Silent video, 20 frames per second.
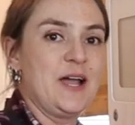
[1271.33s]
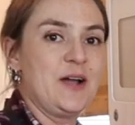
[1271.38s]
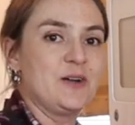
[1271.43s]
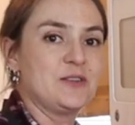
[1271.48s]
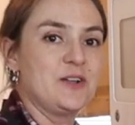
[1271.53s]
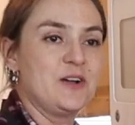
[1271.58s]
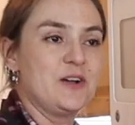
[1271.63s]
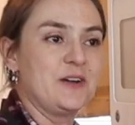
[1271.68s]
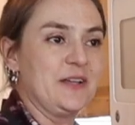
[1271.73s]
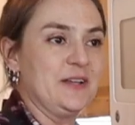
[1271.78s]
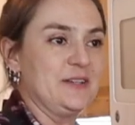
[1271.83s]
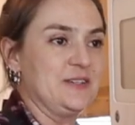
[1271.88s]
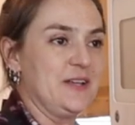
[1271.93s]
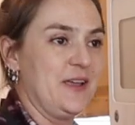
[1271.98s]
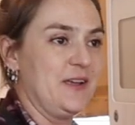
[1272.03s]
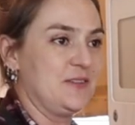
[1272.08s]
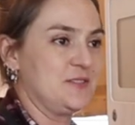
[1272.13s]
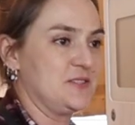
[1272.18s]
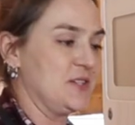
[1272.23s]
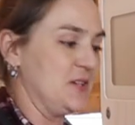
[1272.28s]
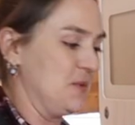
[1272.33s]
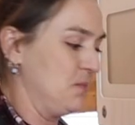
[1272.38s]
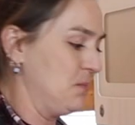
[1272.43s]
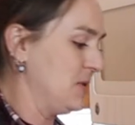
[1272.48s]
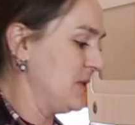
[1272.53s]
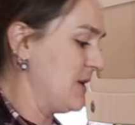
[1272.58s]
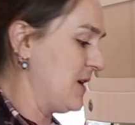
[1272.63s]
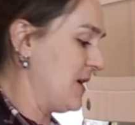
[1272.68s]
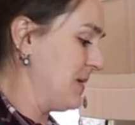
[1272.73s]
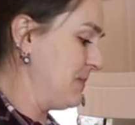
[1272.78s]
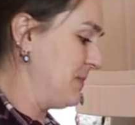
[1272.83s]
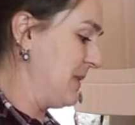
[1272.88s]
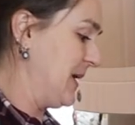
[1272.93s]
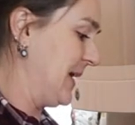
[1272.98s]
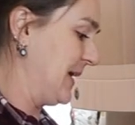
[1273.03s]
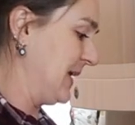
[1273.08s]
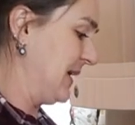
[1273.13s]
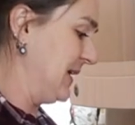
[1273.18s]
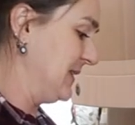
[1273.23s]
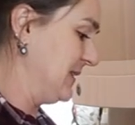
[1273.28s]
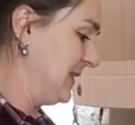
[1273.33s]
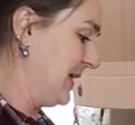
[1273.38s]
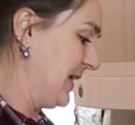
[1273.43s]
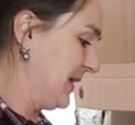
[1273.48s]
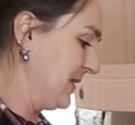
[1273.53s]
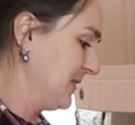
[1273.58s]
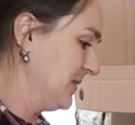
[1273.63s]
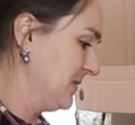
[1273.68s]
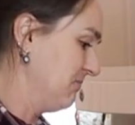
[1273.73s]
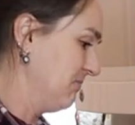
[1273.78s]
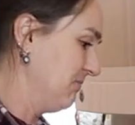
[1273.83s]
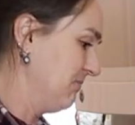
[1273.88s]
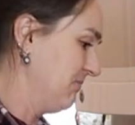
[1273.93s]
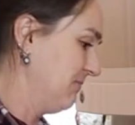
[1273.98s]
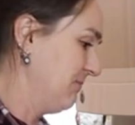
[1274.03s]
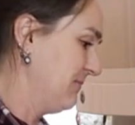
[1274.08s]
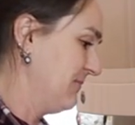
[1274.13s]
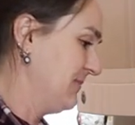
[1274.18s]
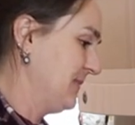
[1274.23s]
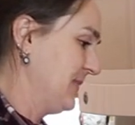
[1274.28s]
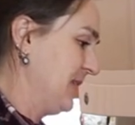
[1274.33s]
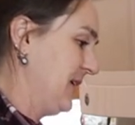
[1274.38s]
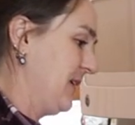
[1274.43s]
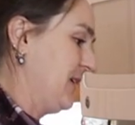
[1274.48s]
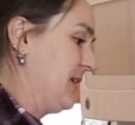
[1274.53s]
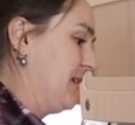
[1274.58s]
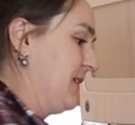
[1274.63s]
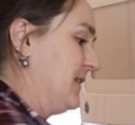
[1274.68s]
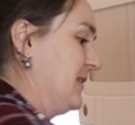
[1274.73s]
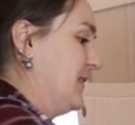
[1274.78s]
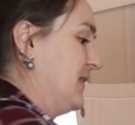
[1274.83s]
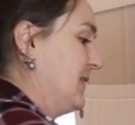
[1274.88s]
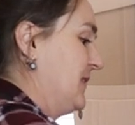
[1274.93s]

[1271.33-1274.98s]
how long it takes to plop back in there. Huh.